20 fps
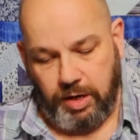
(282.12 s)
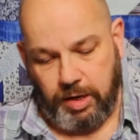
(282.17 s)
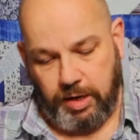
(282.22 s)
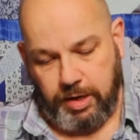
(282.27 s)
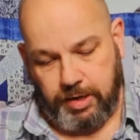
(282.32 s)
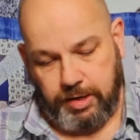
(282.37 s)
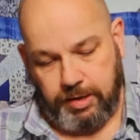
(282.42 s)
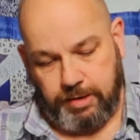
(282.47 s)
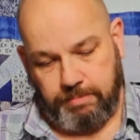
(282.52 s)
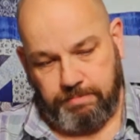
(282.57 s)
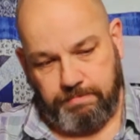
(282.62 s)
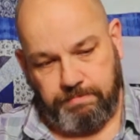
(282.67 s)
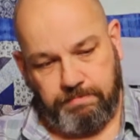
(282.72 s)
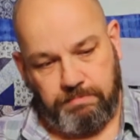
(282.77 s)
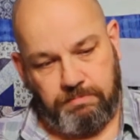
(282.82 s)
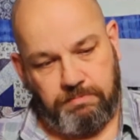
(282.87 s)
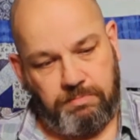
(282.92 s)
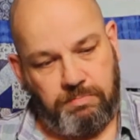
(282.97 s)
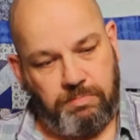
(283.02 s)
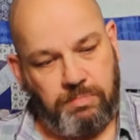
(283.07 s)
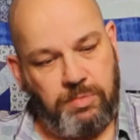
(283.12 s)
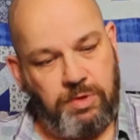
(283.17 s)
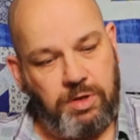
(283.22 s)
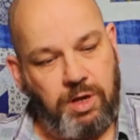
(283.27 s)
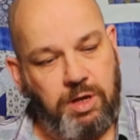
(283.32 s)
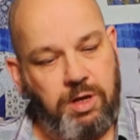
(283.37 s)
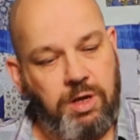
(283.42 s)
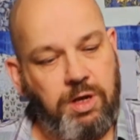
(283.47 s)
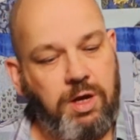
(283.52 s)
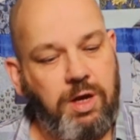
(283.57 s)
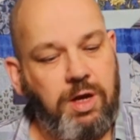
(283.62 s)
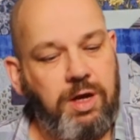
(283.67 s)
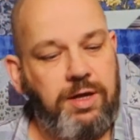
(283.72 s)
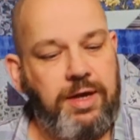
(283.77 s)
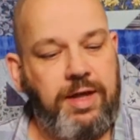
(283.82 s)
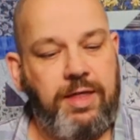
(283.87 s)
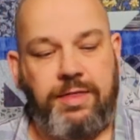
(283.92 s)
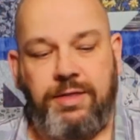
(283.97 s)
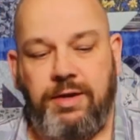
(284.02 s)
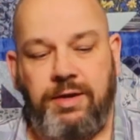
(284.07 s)
Yeah,
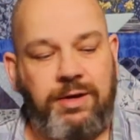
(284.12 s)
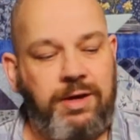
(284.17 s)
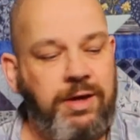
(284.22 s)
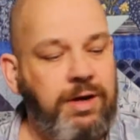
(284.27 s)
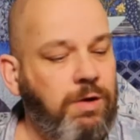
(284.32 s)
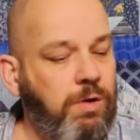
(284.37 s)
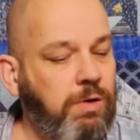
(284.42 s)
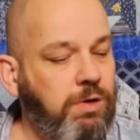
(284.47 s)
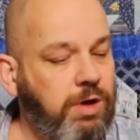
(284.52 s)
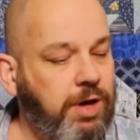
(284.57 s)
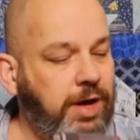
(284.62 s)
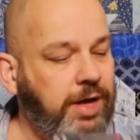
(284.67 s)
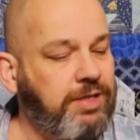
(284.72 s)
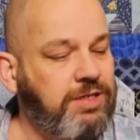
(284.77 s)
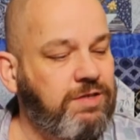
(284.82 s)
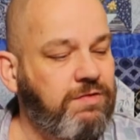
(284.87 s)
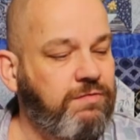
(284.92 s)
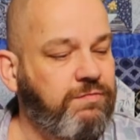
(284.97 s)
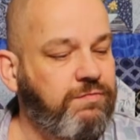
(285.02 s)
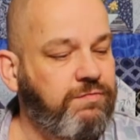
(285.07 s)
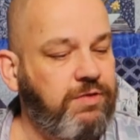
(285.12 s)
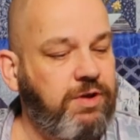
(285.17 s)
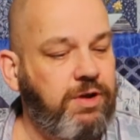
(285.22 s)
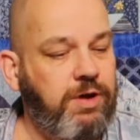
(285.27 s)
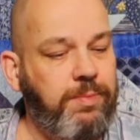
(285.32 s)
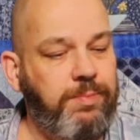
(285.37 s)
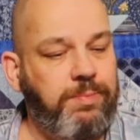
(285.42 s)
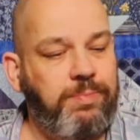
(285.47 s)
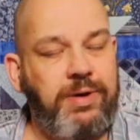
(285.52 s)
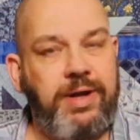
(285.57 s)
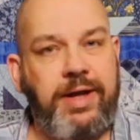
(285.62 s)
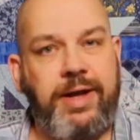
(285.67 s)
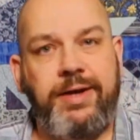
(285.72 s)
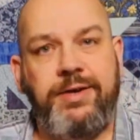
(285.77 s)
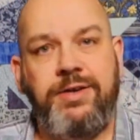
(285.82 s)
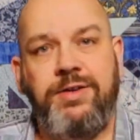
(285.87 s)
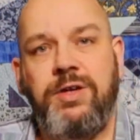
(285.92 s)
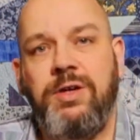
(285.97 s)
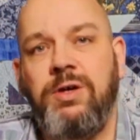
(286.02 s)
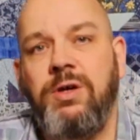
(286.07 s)
then you get all kinds of
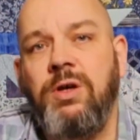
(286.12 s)
plaid.